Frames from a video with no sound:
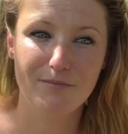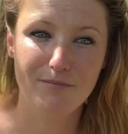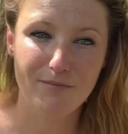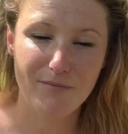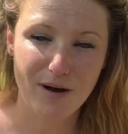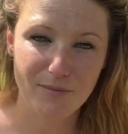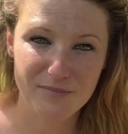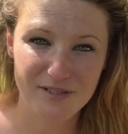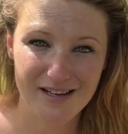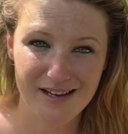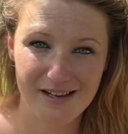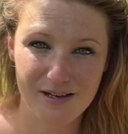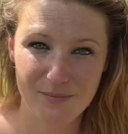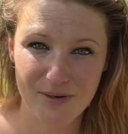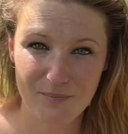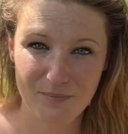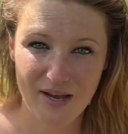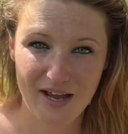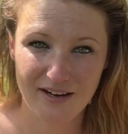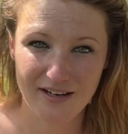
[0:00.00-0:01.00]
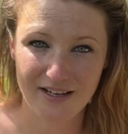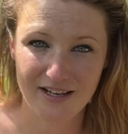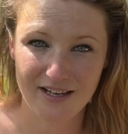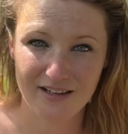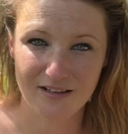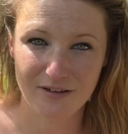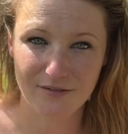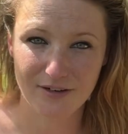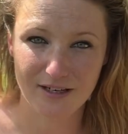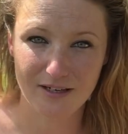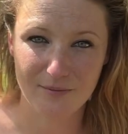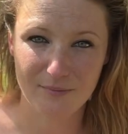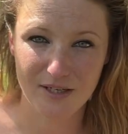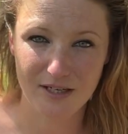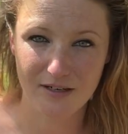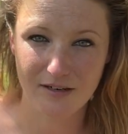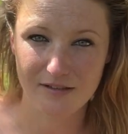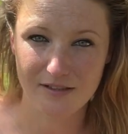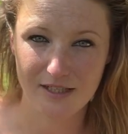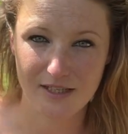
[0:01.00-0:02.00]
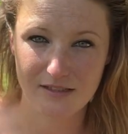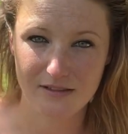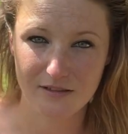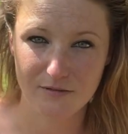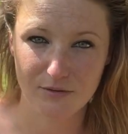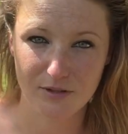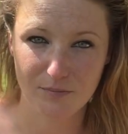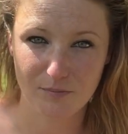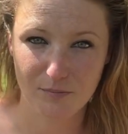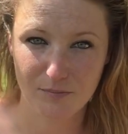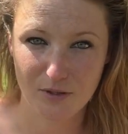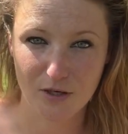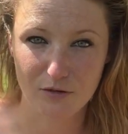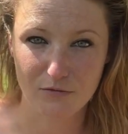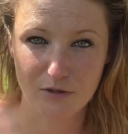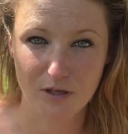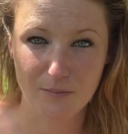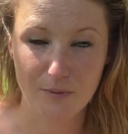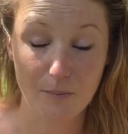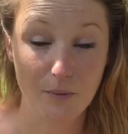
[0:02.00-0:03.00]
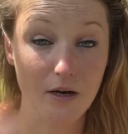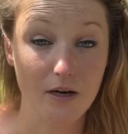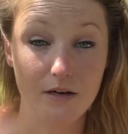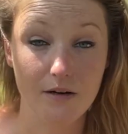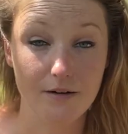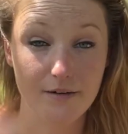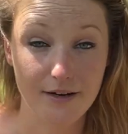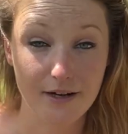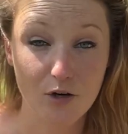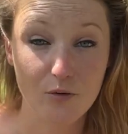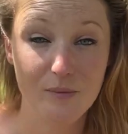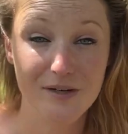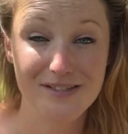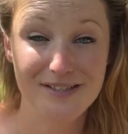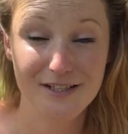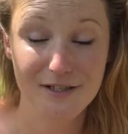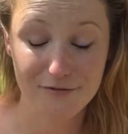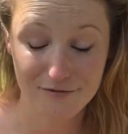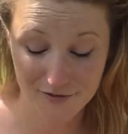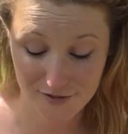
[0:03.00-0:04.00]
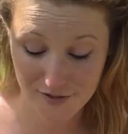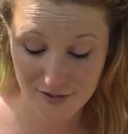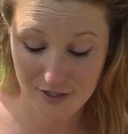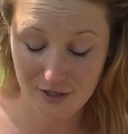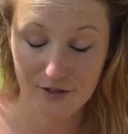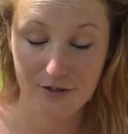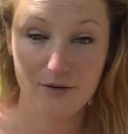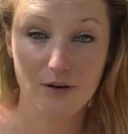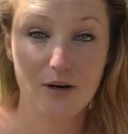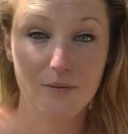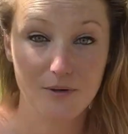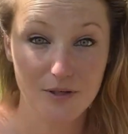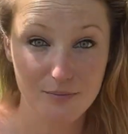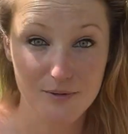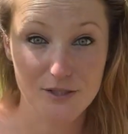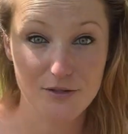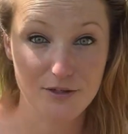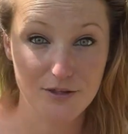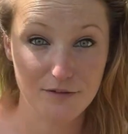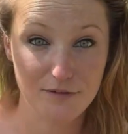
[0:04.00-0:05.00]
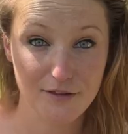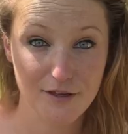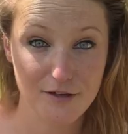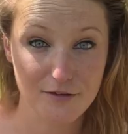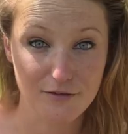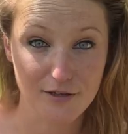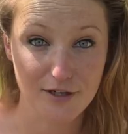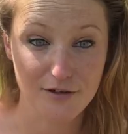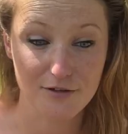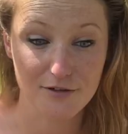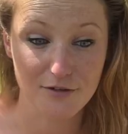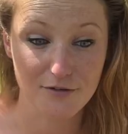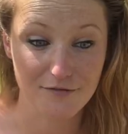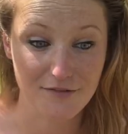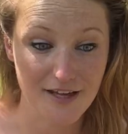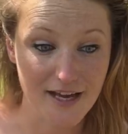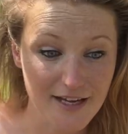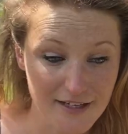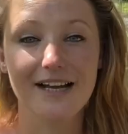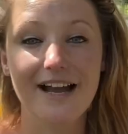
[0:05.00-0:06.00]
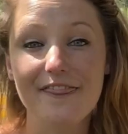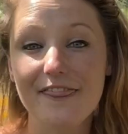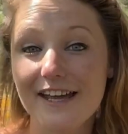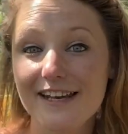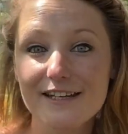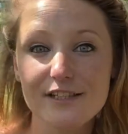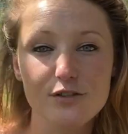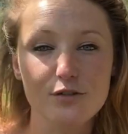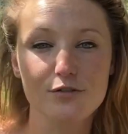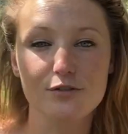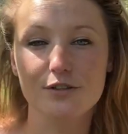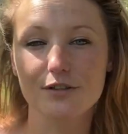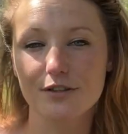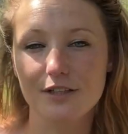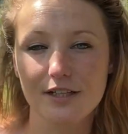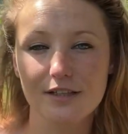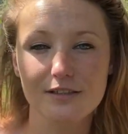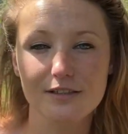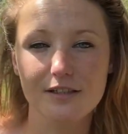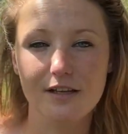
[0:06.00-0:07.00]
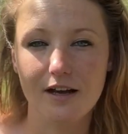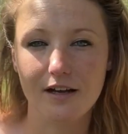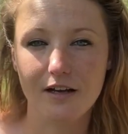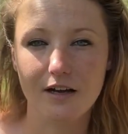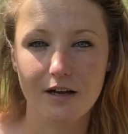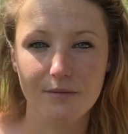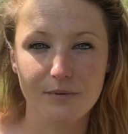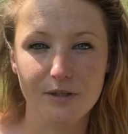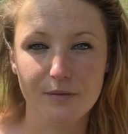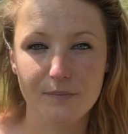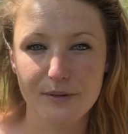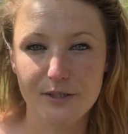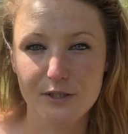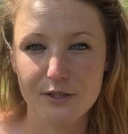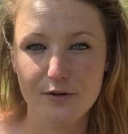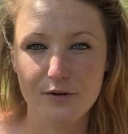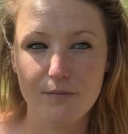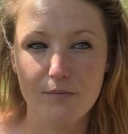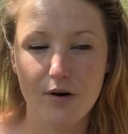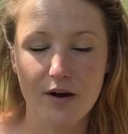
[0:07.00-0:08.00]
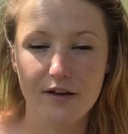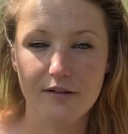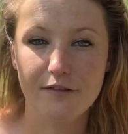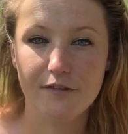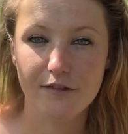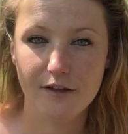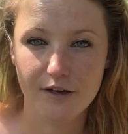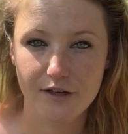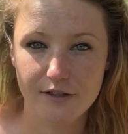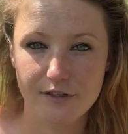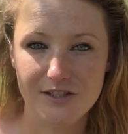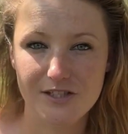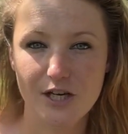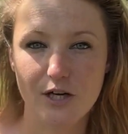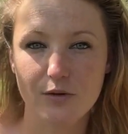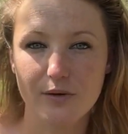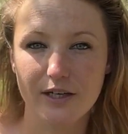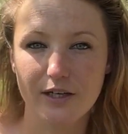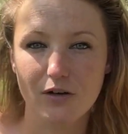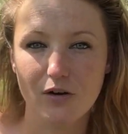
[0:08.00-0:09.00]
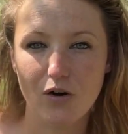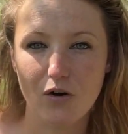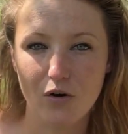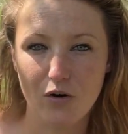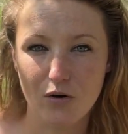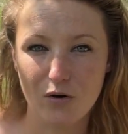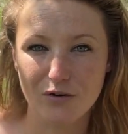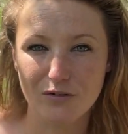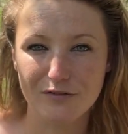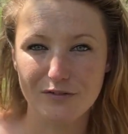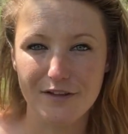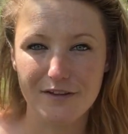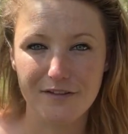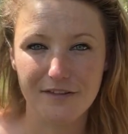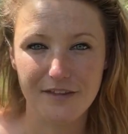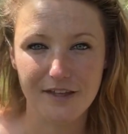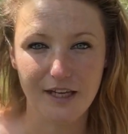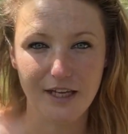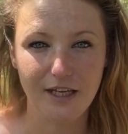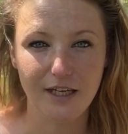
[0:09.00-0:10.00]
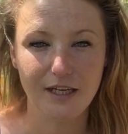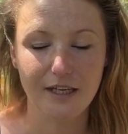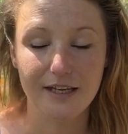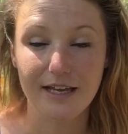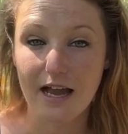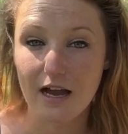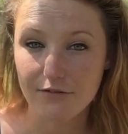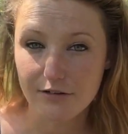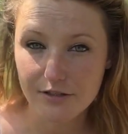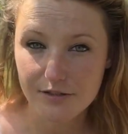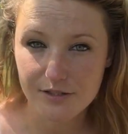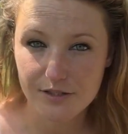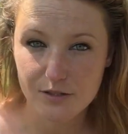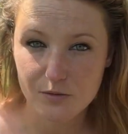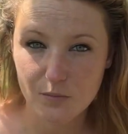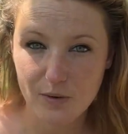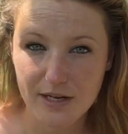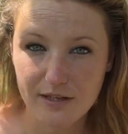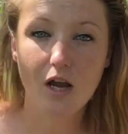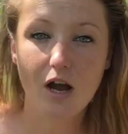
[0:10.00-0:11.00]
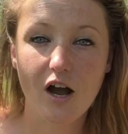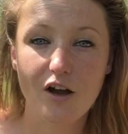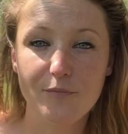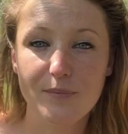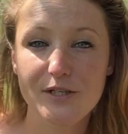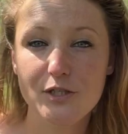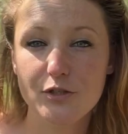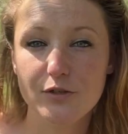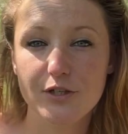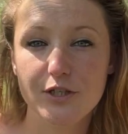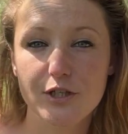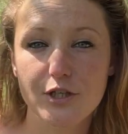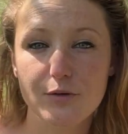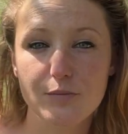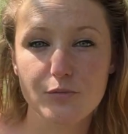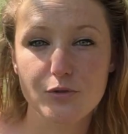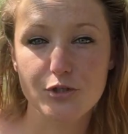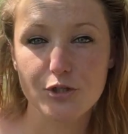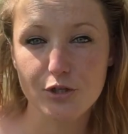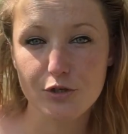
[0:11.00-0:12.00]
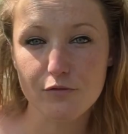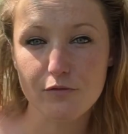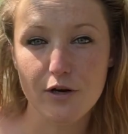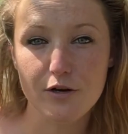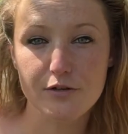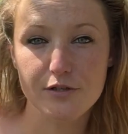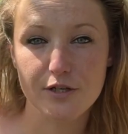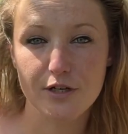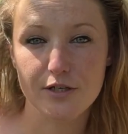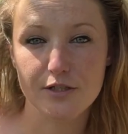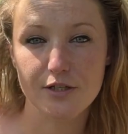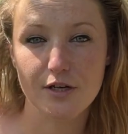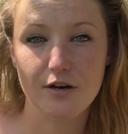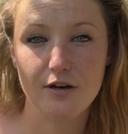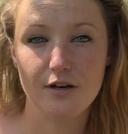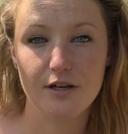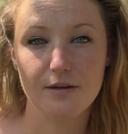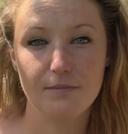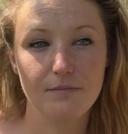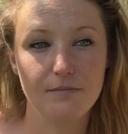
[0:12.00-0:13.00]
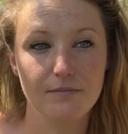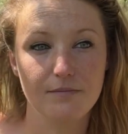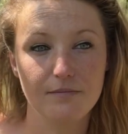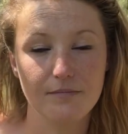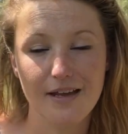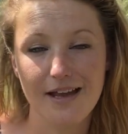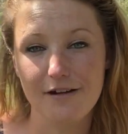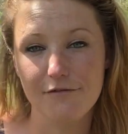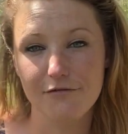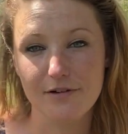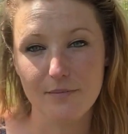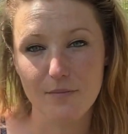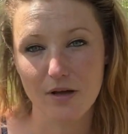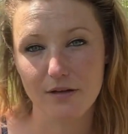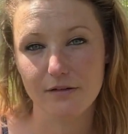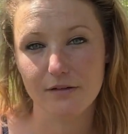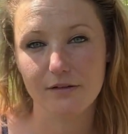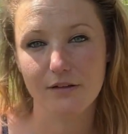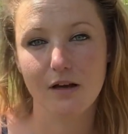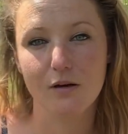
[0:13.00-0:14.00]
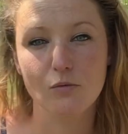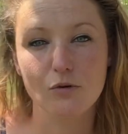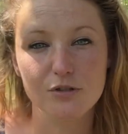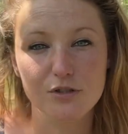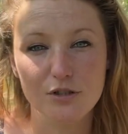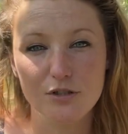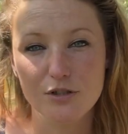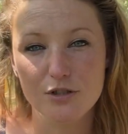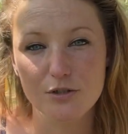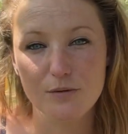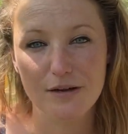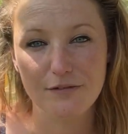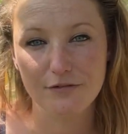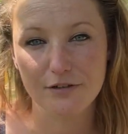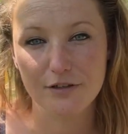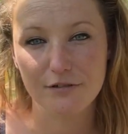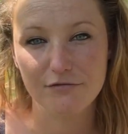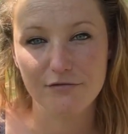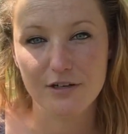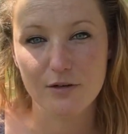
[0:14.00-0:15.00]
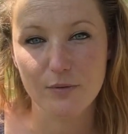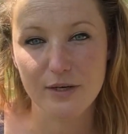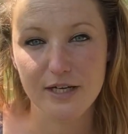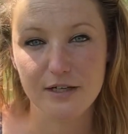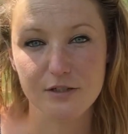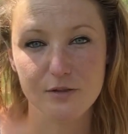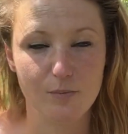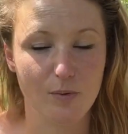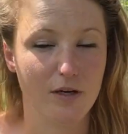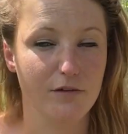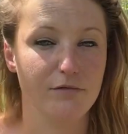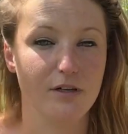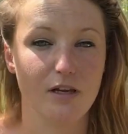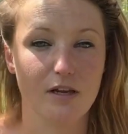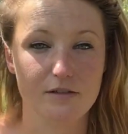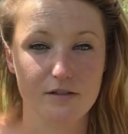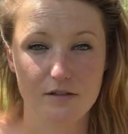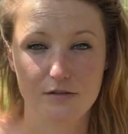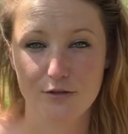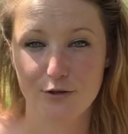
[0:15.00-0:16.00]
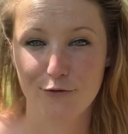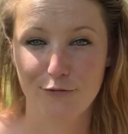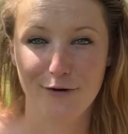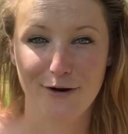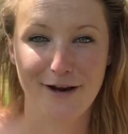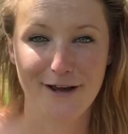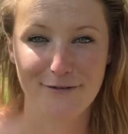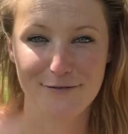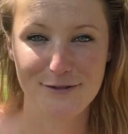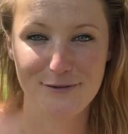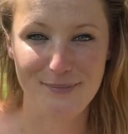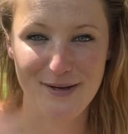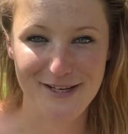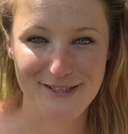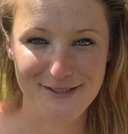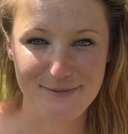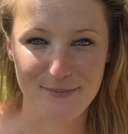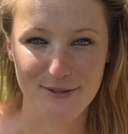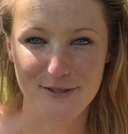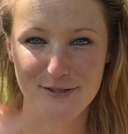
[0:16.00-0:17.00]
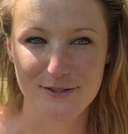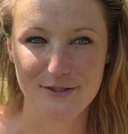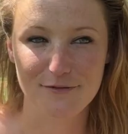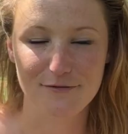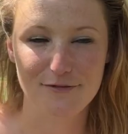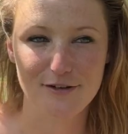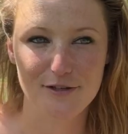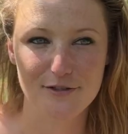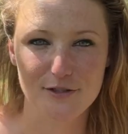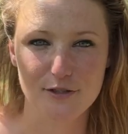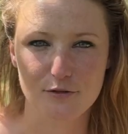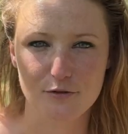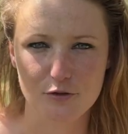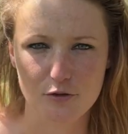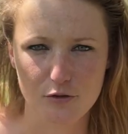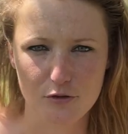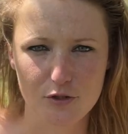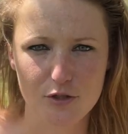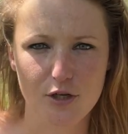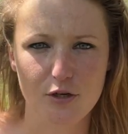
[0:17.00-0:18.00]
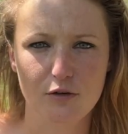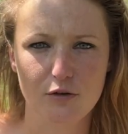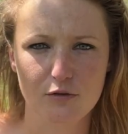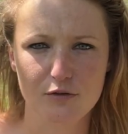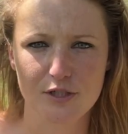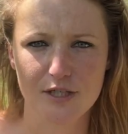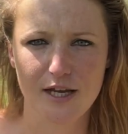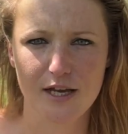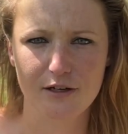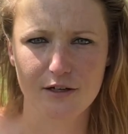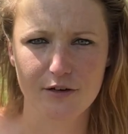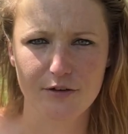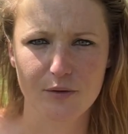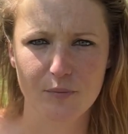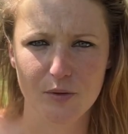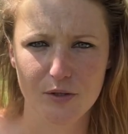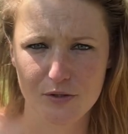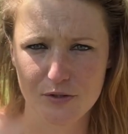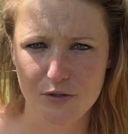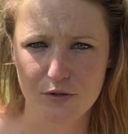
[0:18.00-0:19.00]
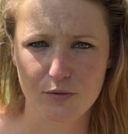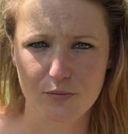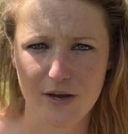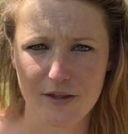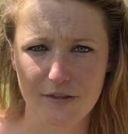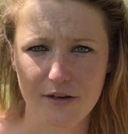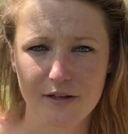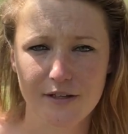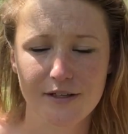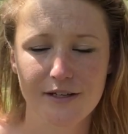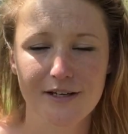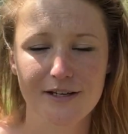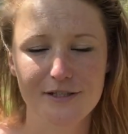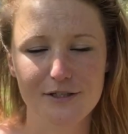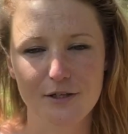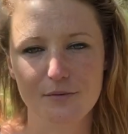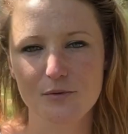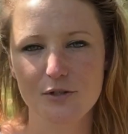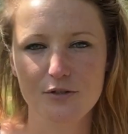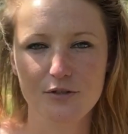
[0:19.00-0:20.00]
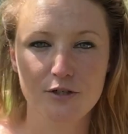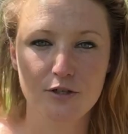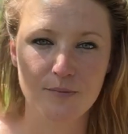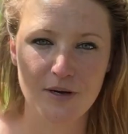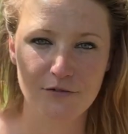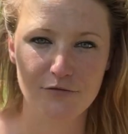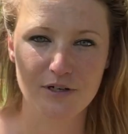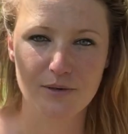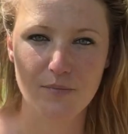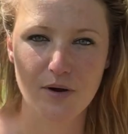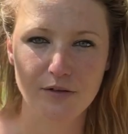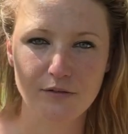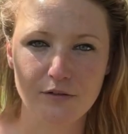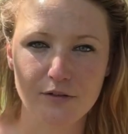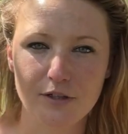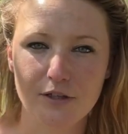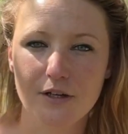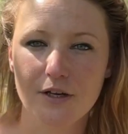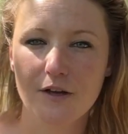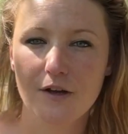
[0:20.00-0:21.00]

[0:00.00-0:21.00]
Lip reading: Mum's getting a bit panicky that we're going to be inundated with Kohl Rabi, but I can't help myself, so I'm going to be doing a 3rd load of that. And then it's on to things like I'm going to be doing my 3rd sowing of the carrots as well. I've been doing them 2 rows at a time every month. I was going to do every 3 weeks, but I realised I was going to run out of space because the first stock took so long to get going because of the weather. So I'm doing them every month.